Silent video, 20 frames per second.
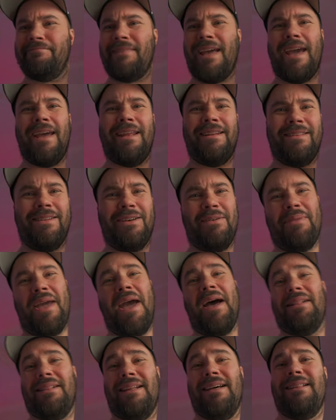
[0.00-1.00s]
and um,
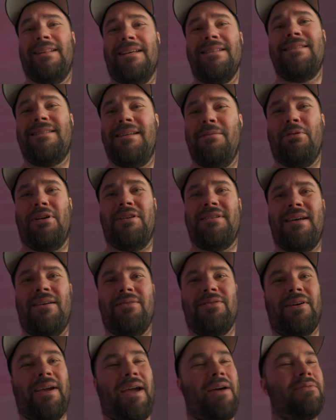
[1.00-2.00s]
yeah, let, let's see what it
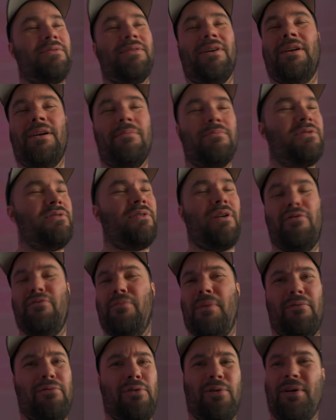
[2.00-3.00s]
sounds like outside. I'm sorry
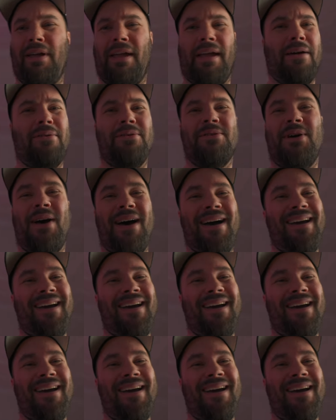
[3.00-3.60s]
for my vlogging outside.